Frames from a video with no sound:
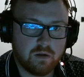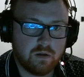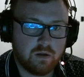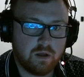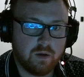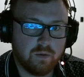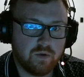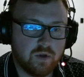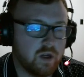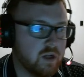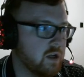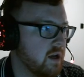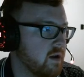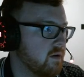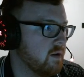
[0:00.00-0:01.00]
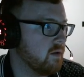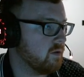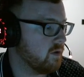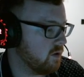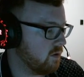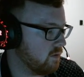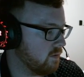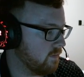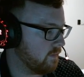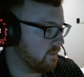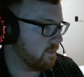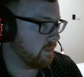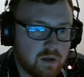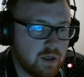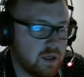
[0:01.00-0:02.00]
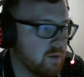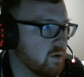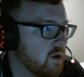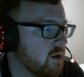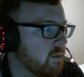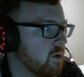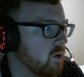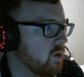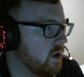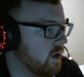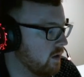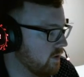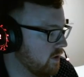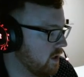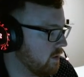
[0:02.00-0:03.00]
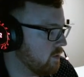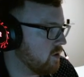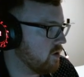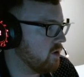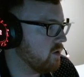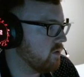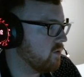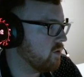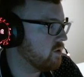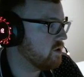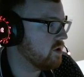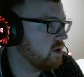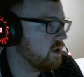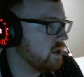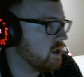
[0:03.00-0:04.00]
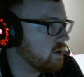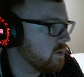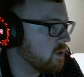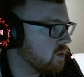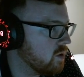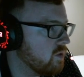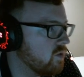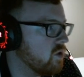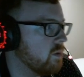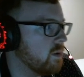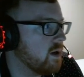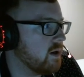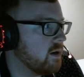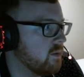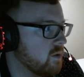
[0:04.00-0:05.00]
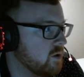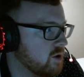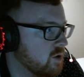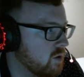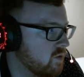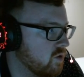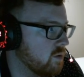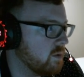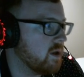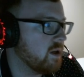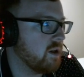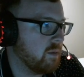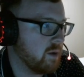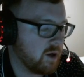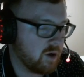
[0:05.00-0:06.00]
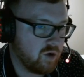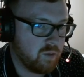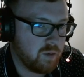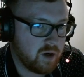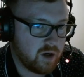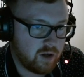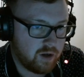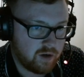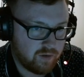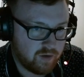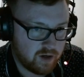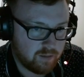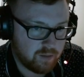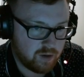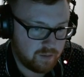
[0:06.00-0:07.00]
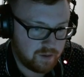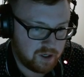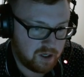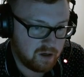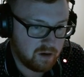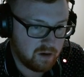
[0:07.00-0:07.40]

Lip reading: Yeah, we'll take it down, that'll do. Yeah, we're going to be all in on table 2, unfortunately. Could be called a 4-bet, and once you call a 4-bet and you make an overpair, you just fucking put the money in.